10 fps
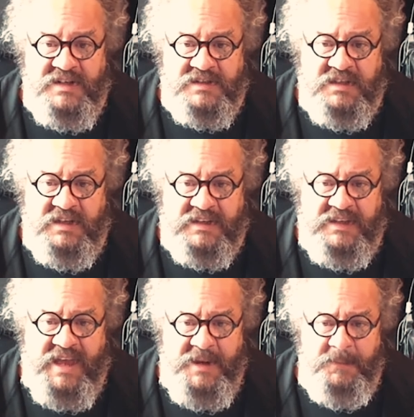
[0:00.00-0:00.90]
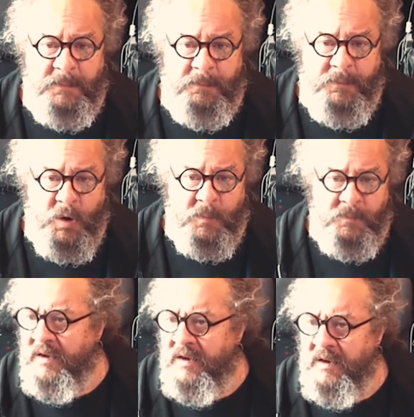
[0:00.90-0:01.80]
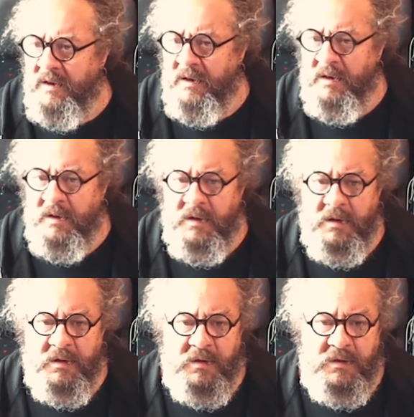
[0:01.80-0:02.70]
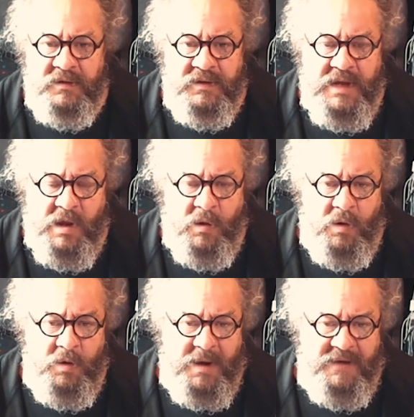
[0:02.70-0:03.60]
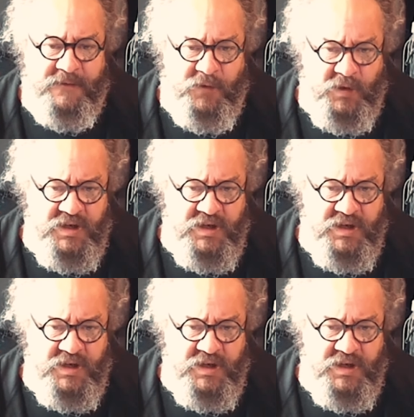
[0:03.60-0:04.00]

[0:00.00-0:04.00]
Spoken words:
click that. Boom. Now on my footage